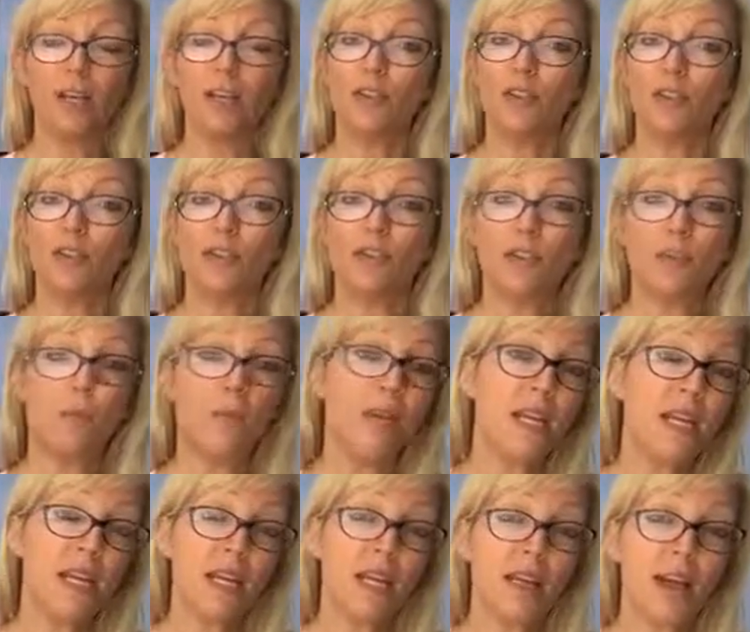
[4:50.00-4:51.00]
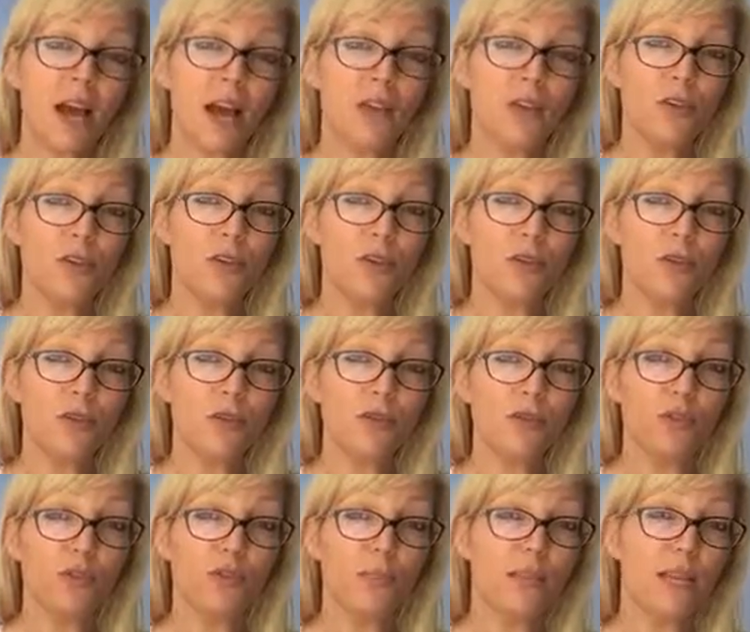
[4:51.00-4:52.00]
social media and how you can use
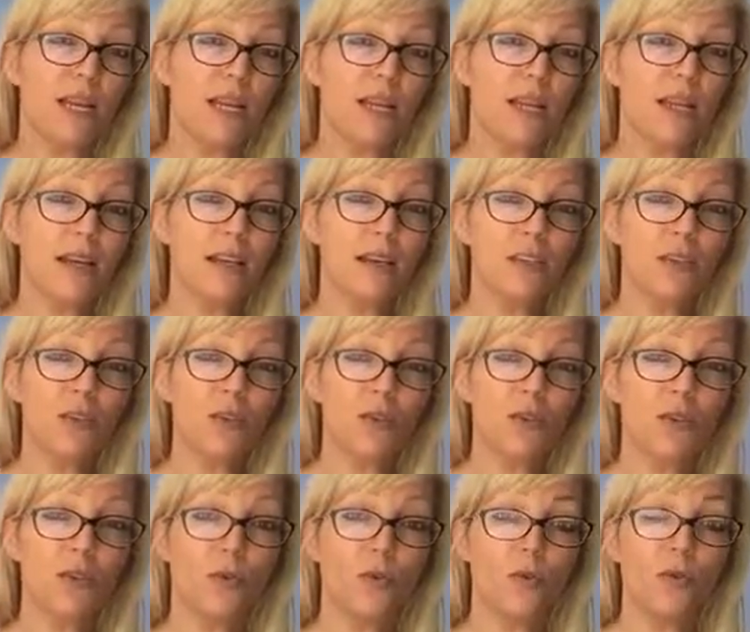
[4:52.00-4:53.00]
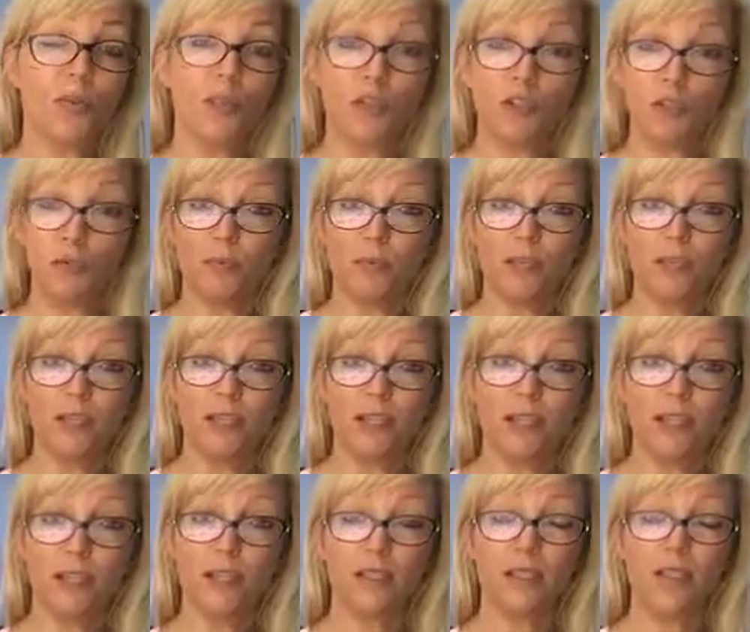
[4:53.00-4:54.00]
social media to build your
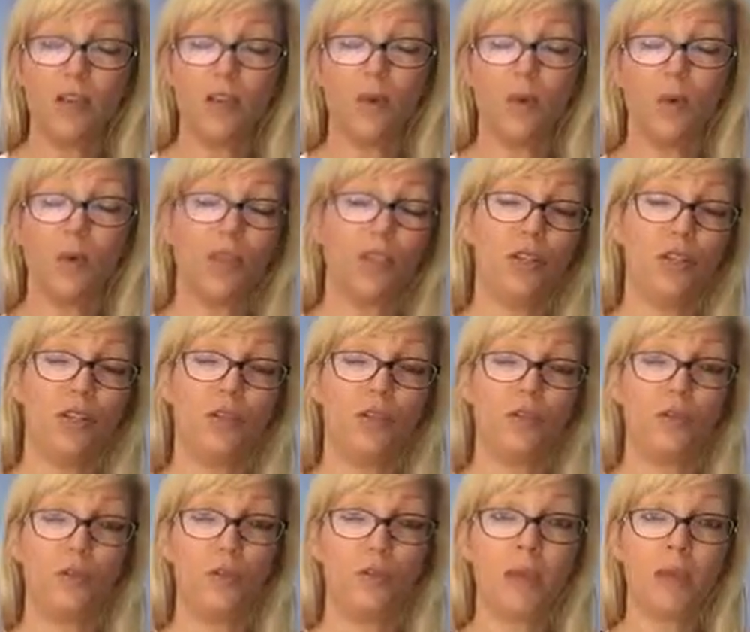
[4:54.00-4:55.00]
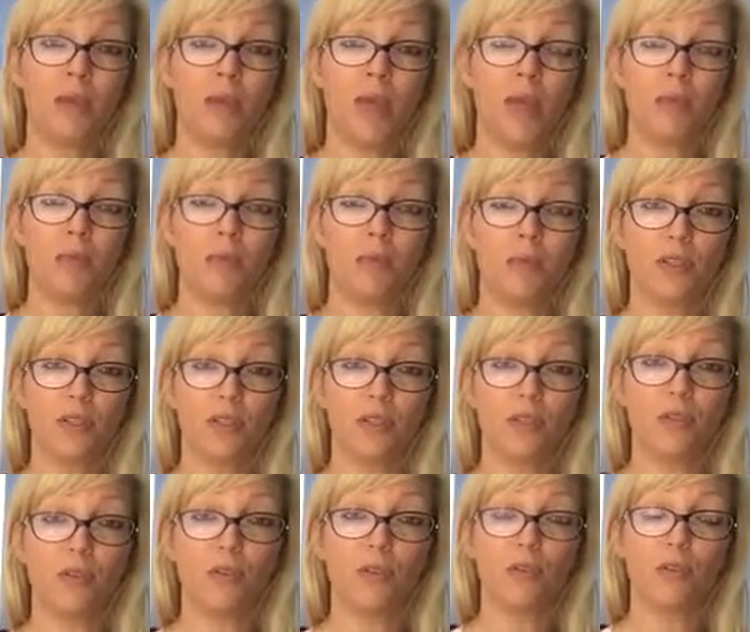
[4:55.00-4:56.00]
business which is, for me, I personally
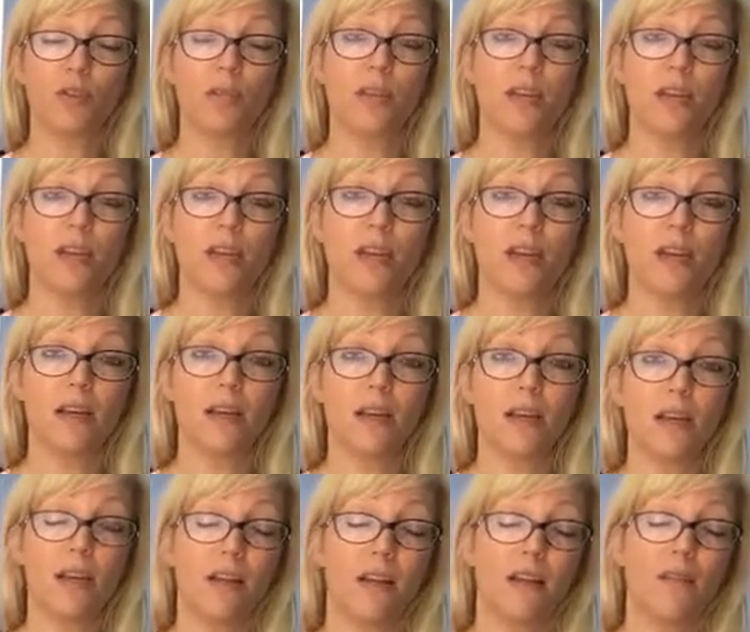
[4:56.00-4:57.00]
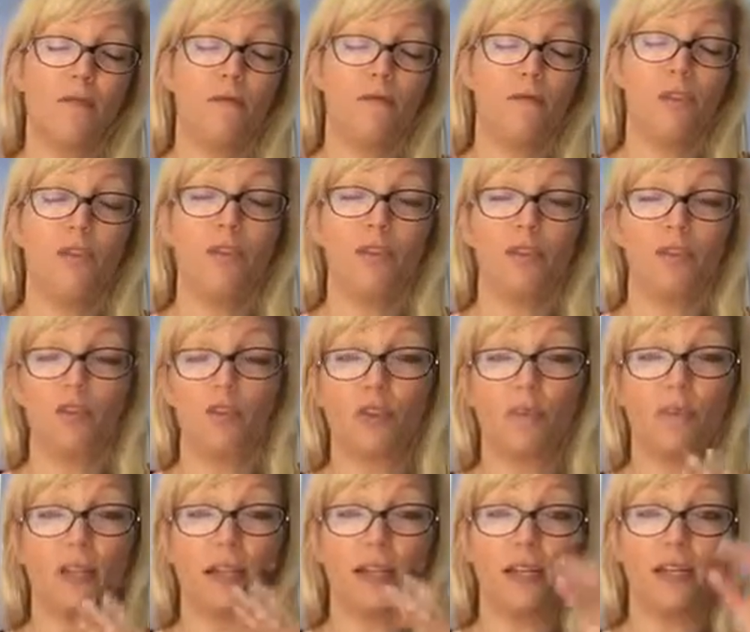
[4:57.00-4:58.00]
use social media and have used social
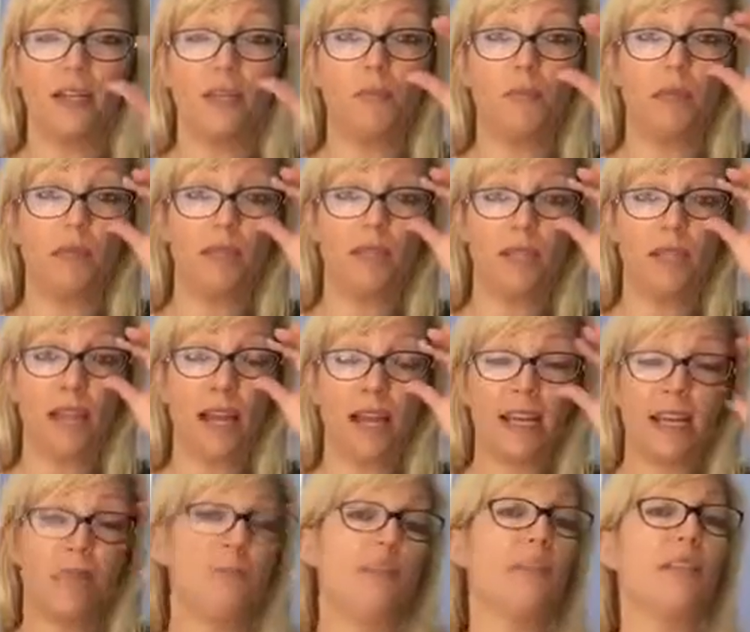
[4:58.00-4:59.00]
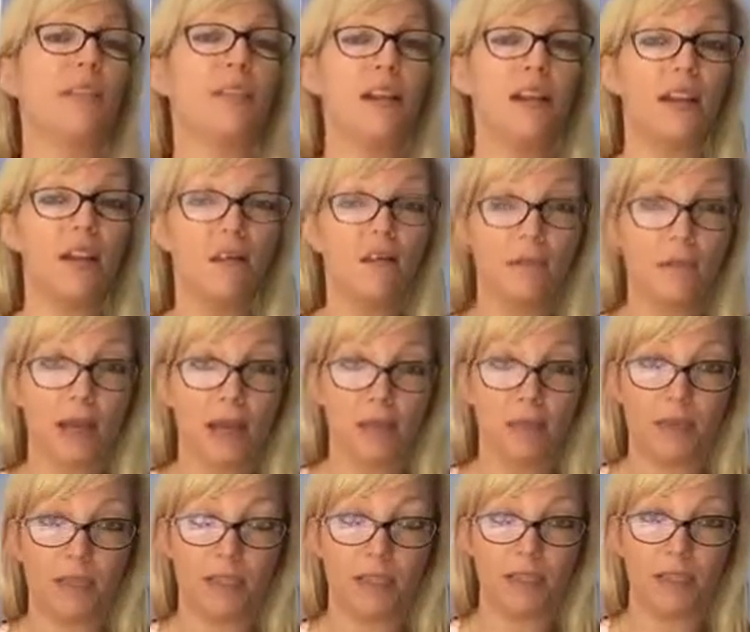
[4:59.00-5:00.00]
media to build 90% of my
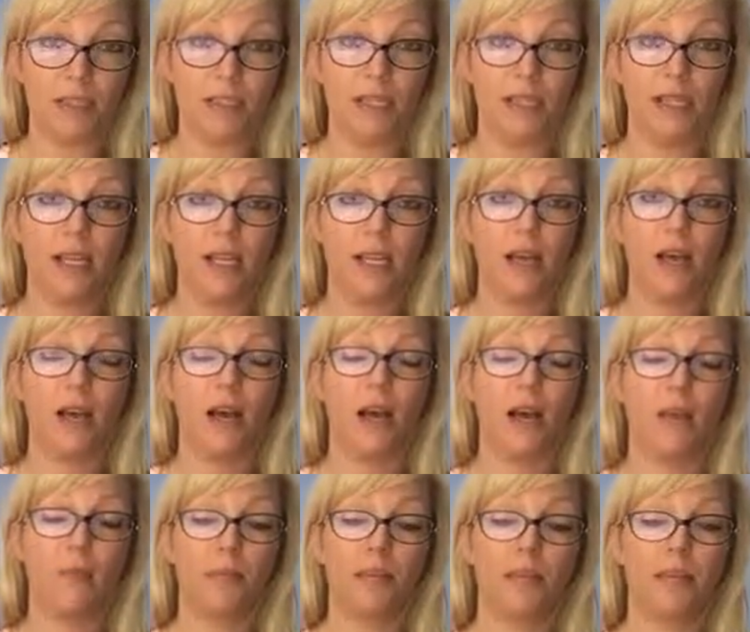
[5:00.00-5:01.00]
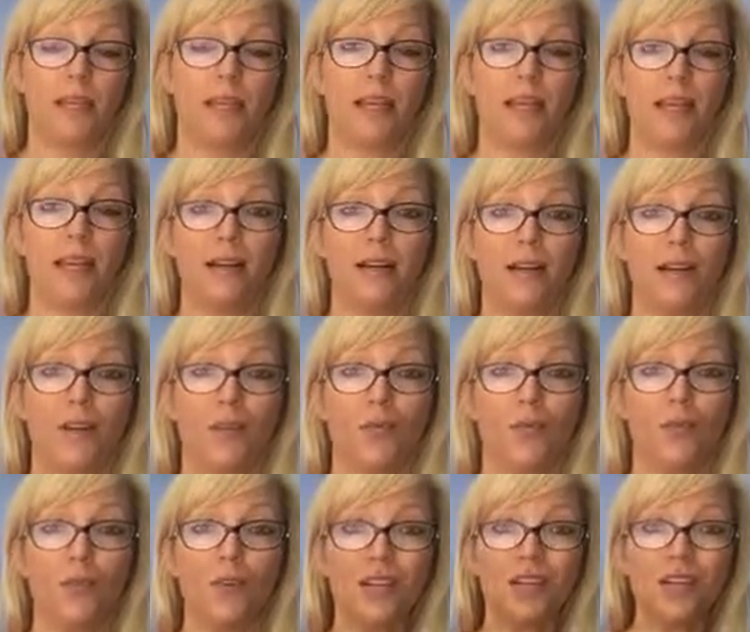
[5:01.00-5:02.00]
business because I can
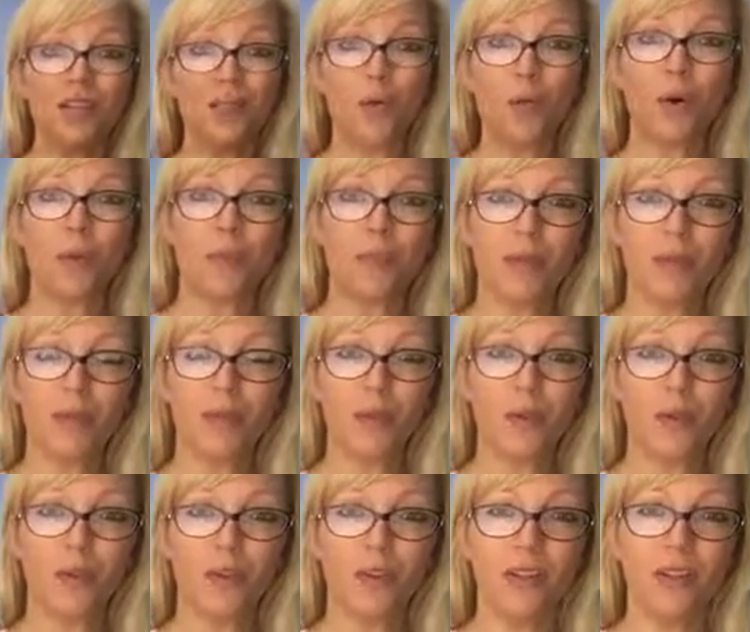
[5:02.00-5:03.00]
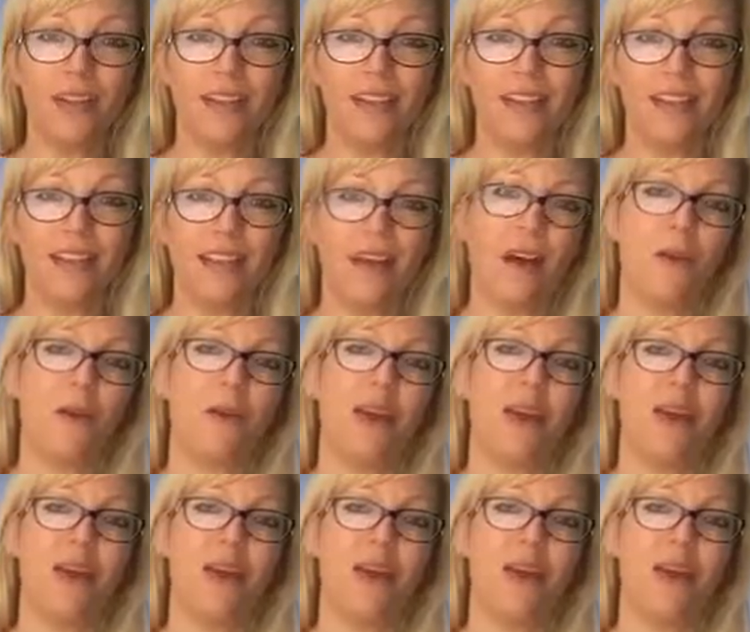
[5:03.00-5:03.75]
reach more people that